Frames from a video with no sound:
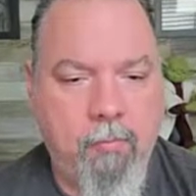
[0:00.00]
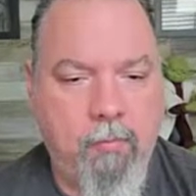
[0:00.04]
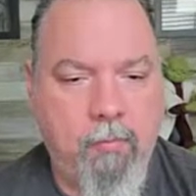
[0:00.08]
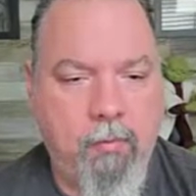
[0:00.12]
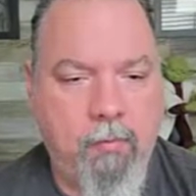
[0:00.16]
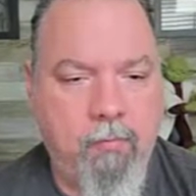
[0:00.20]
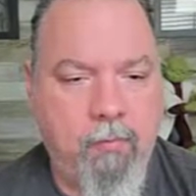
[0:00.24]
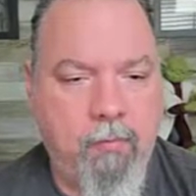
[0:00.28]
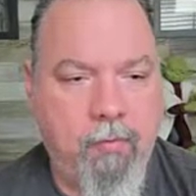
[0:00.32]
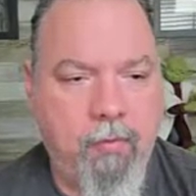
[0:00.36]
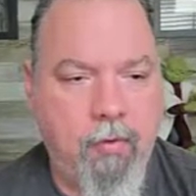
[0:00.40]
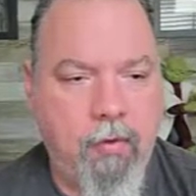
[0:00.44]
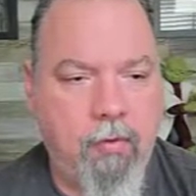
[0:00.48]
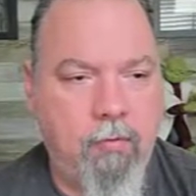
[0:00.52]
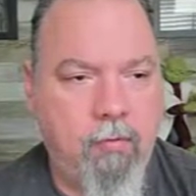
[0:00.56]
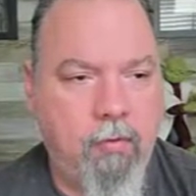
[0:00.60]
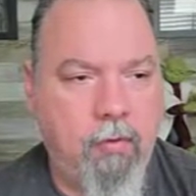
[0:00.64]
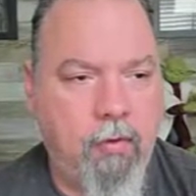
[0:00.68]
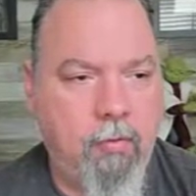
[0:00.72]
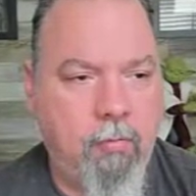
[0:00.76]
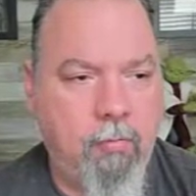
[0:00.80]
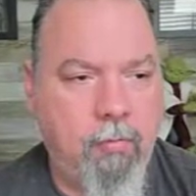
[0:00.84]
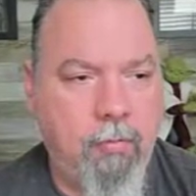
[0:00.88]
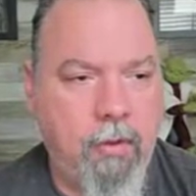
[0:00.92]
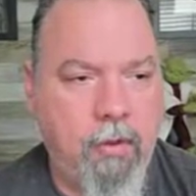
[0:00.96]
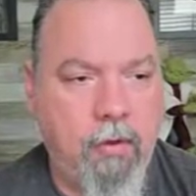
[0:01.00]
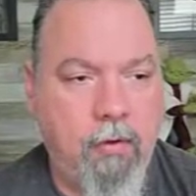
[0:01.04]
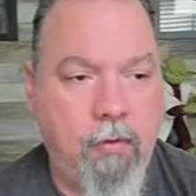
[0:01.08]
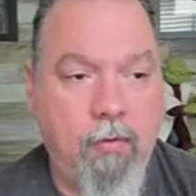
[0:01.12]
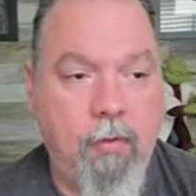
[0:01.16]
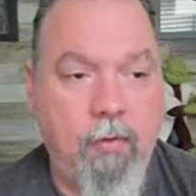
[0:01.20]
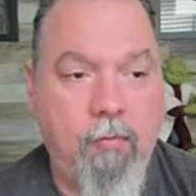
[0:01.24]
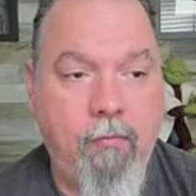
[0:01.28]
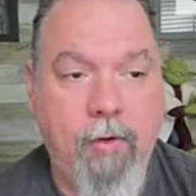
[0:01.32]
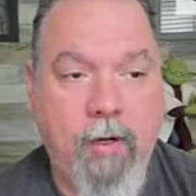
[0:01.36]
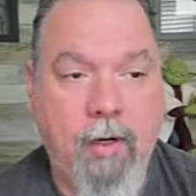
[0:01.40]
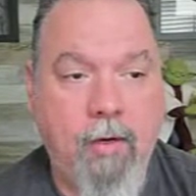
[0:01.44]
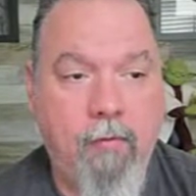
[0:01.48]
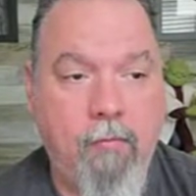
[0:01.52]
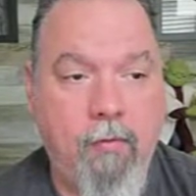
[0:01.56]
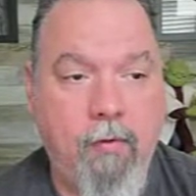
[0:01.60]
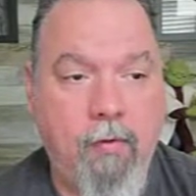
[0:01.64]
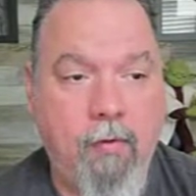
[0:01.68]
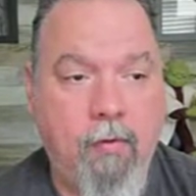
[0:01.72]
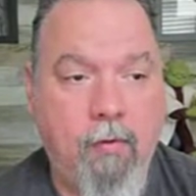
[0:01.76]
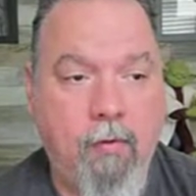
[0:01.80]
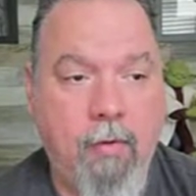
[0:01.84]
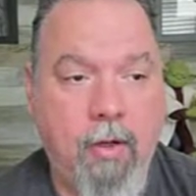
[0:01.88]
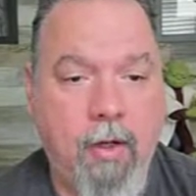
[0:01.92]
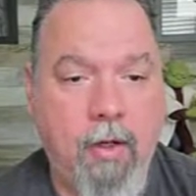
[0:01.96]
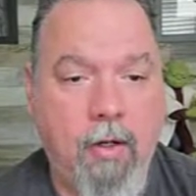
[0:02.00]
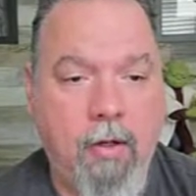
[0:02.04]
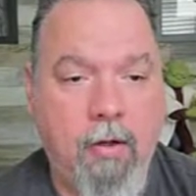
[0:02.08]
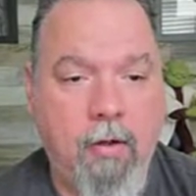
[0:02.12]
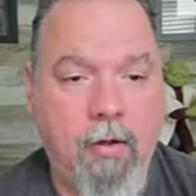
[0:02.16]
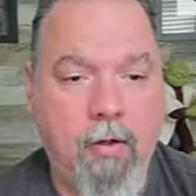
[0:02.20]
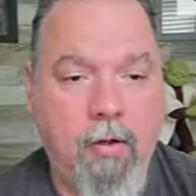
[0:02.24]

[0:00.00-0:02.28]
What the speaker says: too of a t-shirt, but you don't even have to do that.